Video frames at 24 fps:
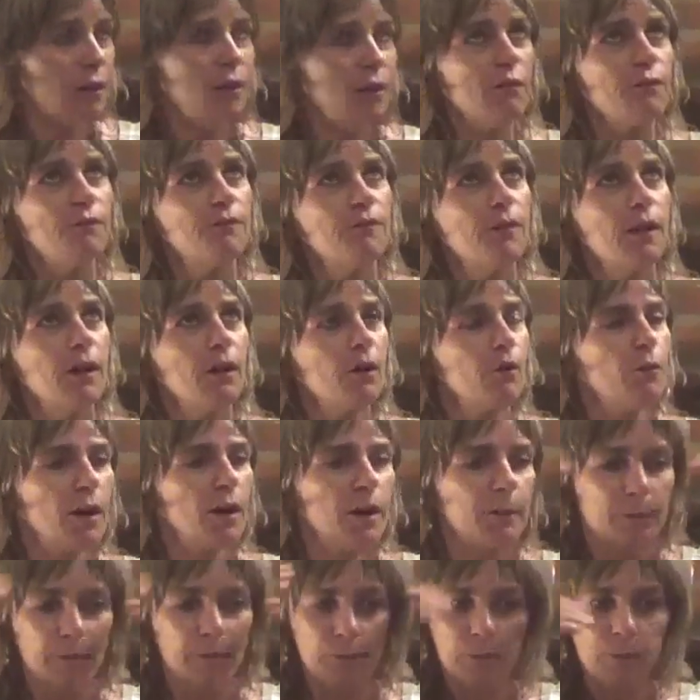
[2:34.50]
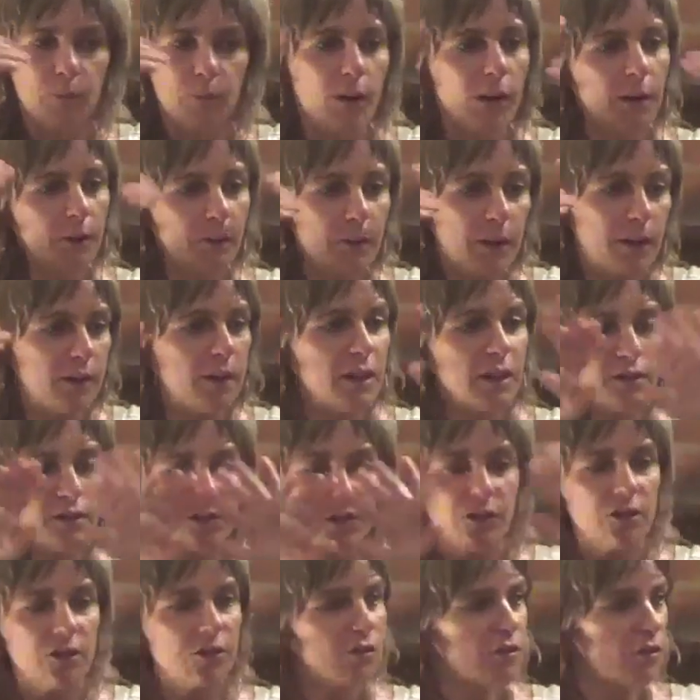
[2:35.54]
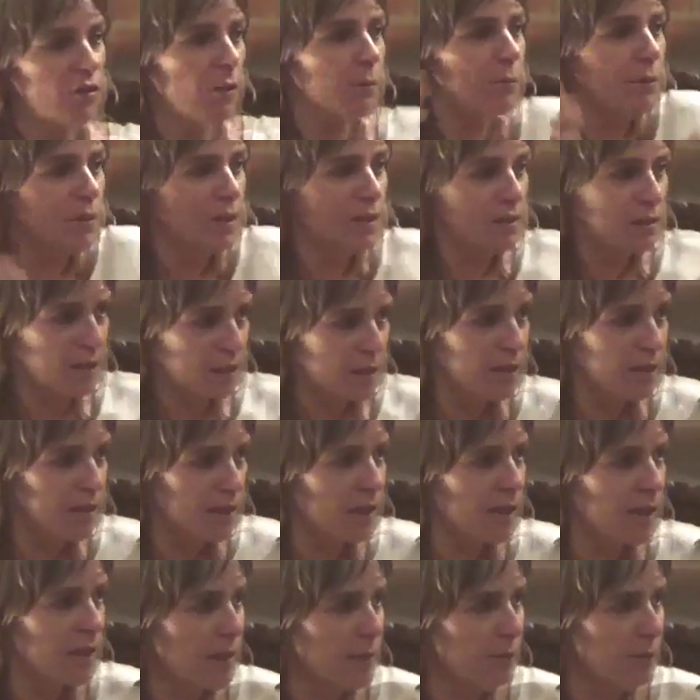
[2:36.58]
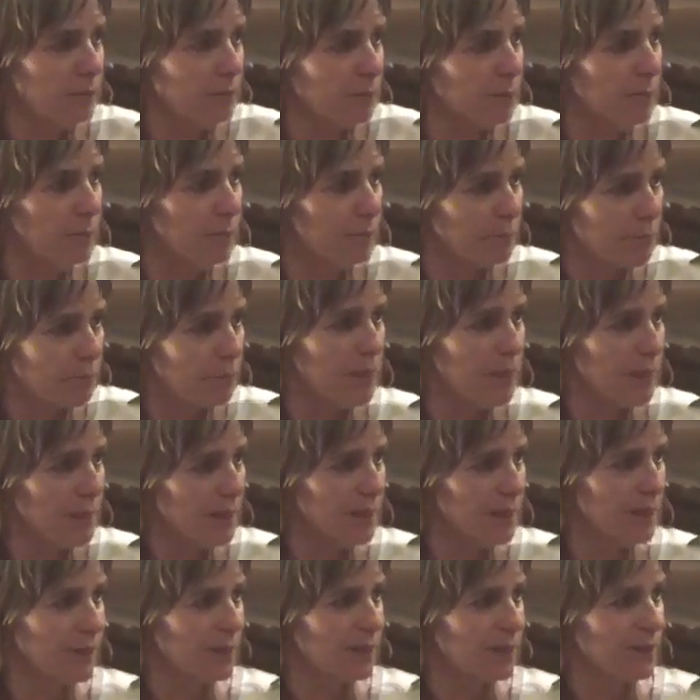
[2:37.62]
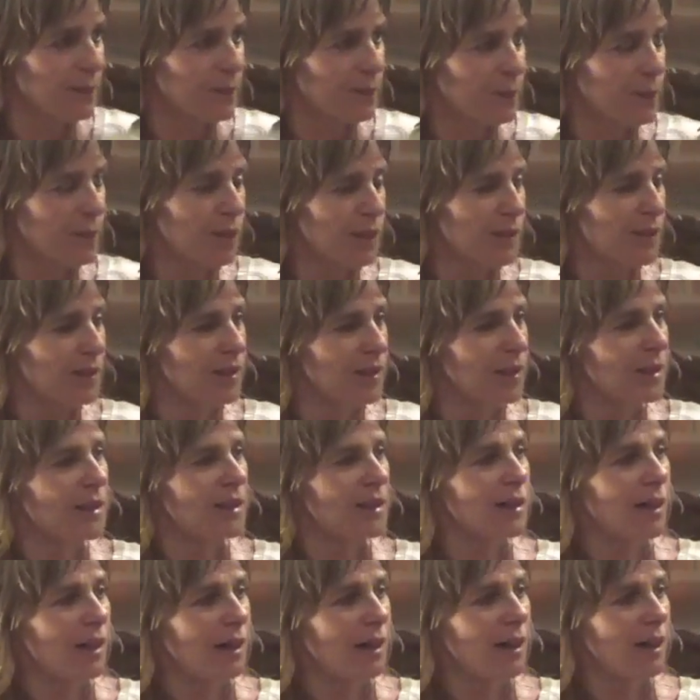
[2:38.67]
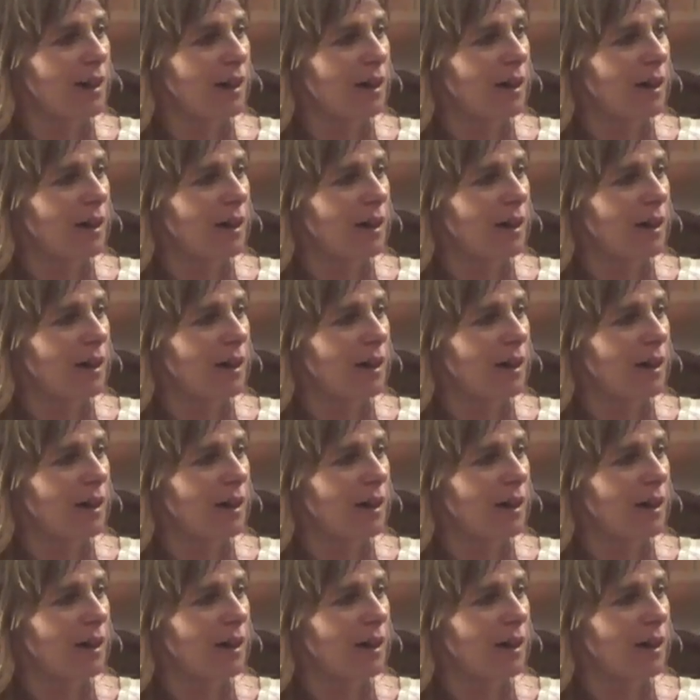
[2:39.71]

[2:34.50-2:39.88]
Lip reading: Oh fuck, why am I, let's just stop this and sit and meet what is here.